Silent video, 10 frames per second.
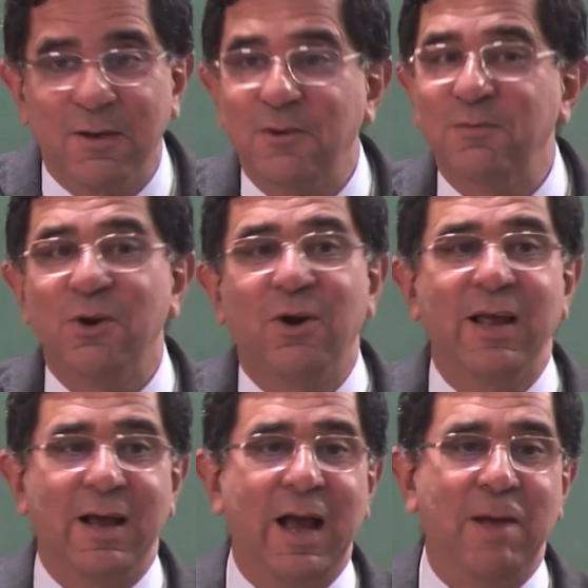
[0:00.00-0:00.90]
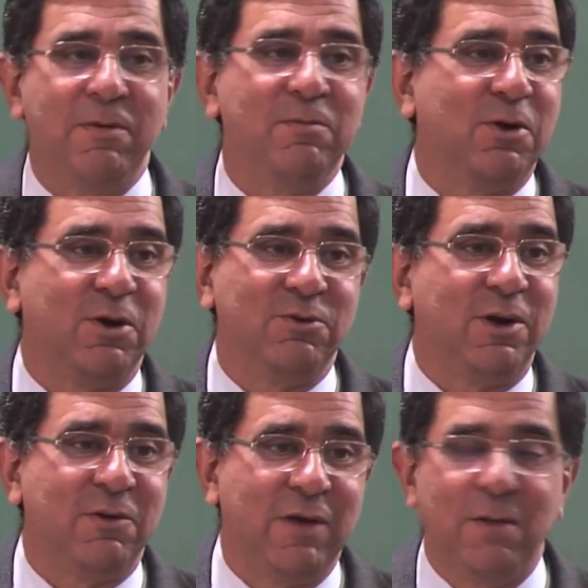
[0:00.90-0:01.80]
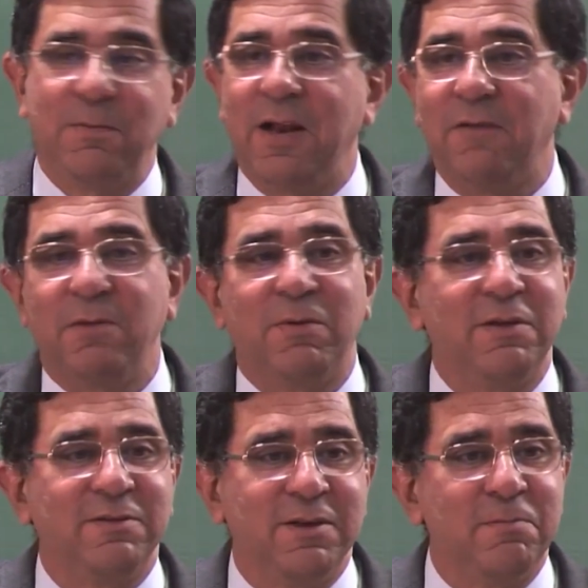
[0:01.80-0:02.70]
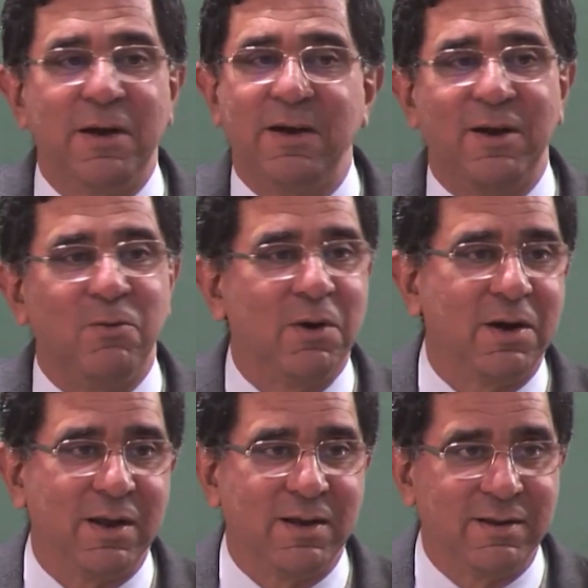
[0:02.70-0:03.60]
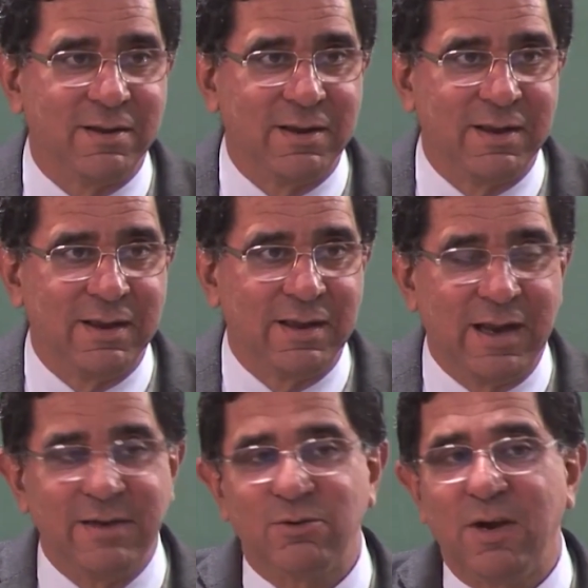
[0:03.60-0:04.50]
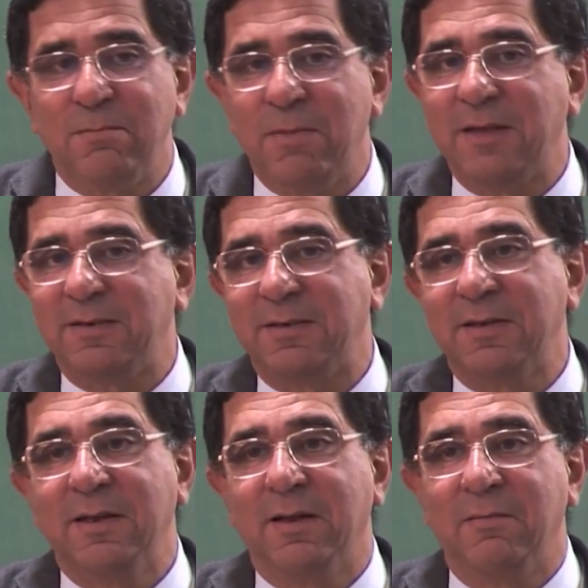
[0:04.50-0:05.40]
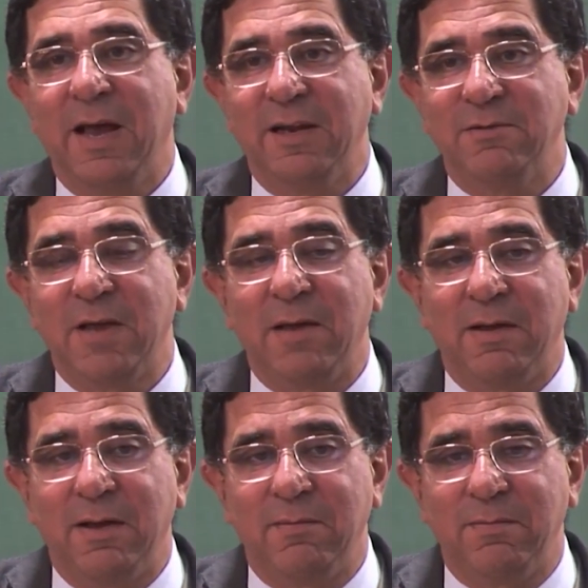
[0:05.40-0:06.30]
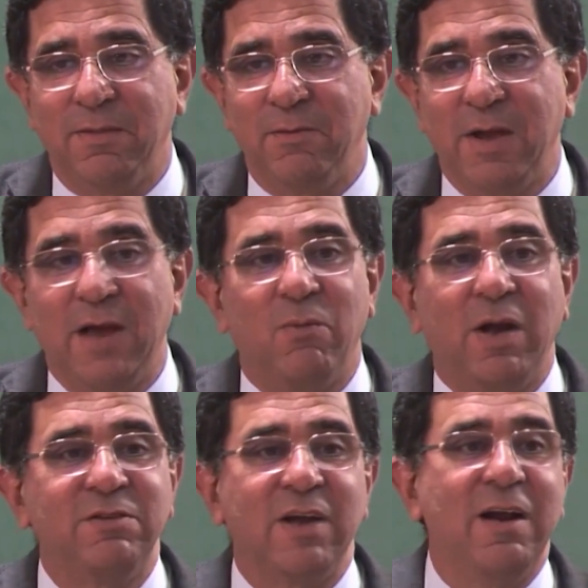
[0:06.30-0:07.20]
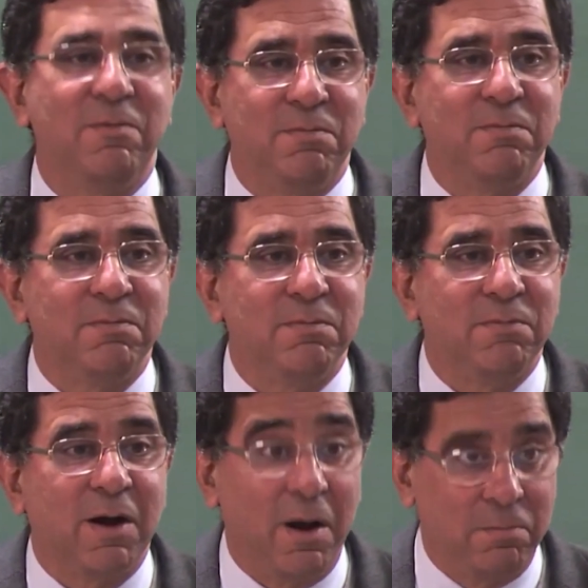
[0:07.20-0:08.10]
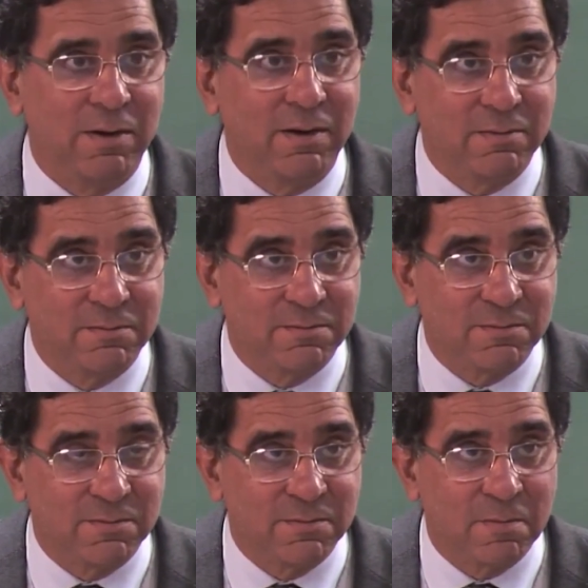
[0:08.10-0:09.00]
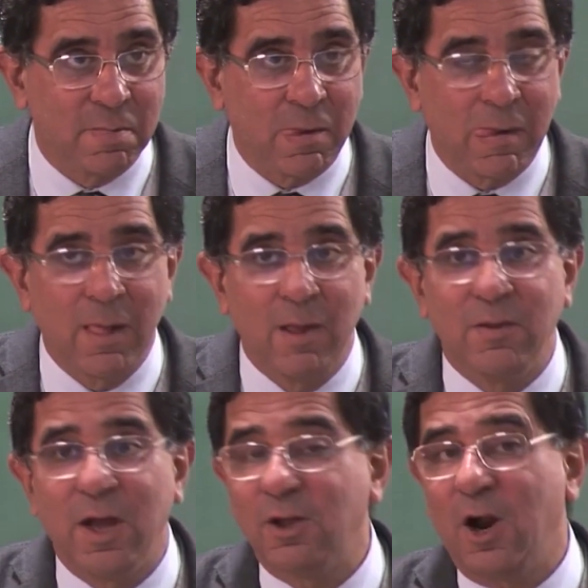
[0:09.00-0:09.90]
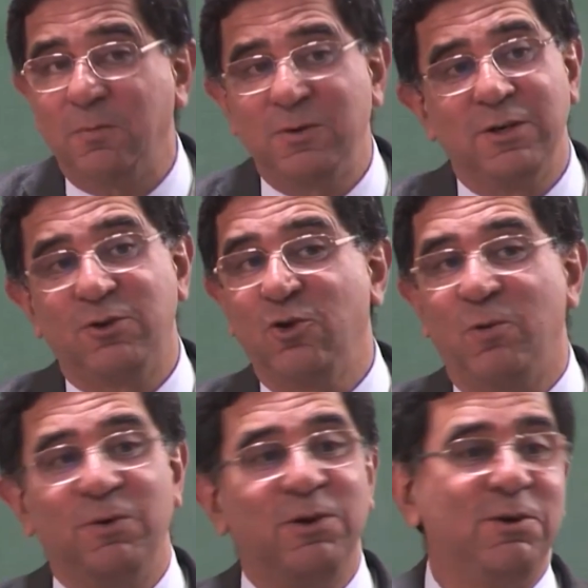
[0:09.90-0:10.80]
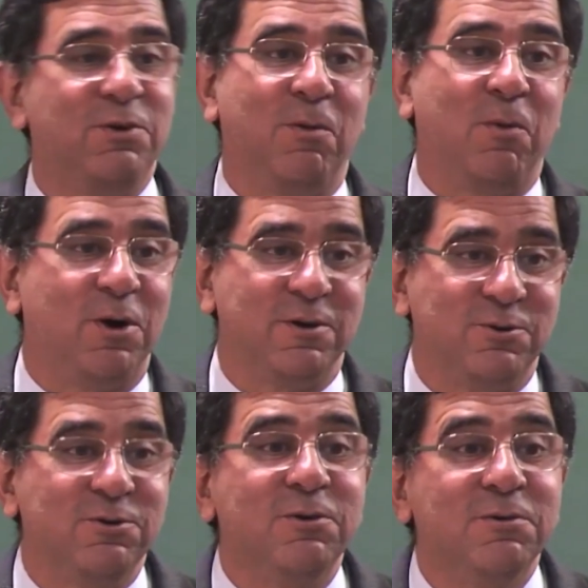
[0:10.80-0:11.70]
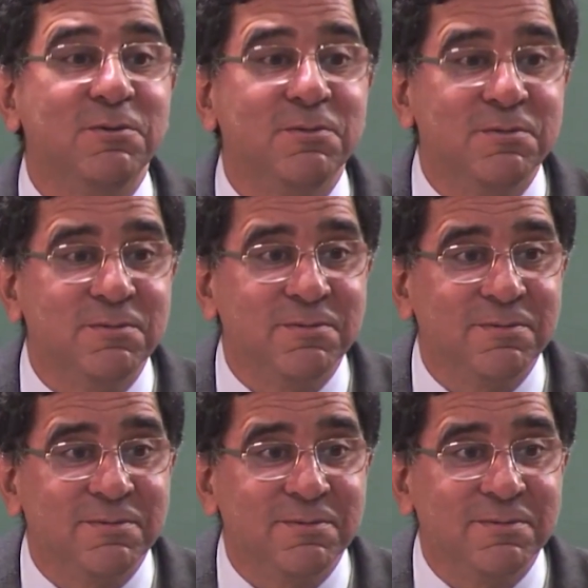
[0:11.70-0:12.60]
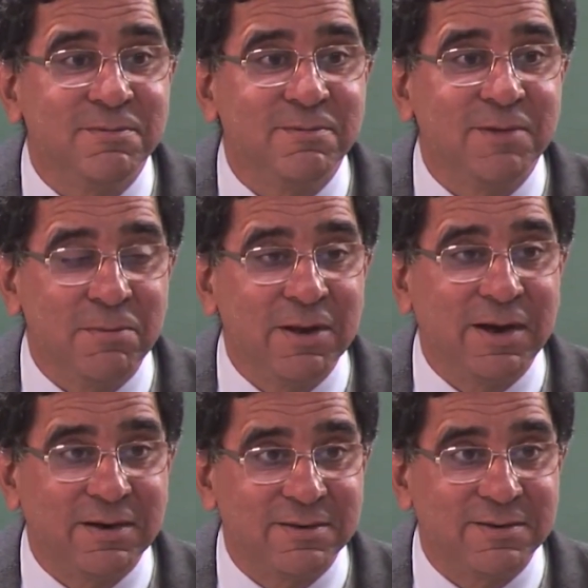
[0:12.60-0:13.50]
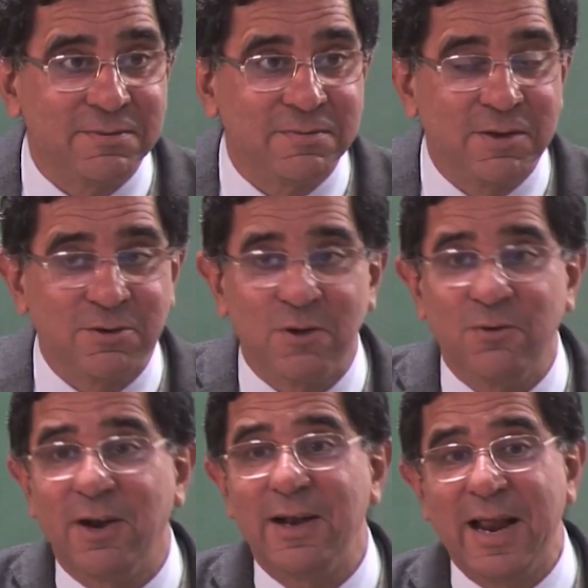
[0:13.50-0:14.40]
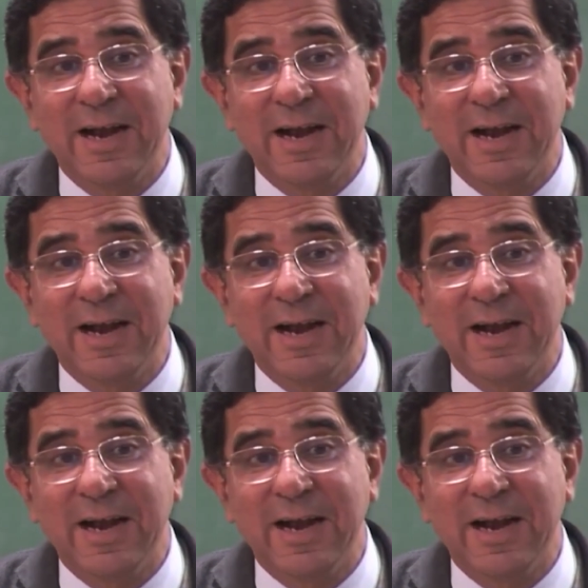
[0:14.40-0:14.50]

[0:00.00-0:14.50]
which may not happen because you are developed and everybody is independent and working. And so at best, marriage they may have one child per couple. The other option is to open your borders to immigrants. So if you are a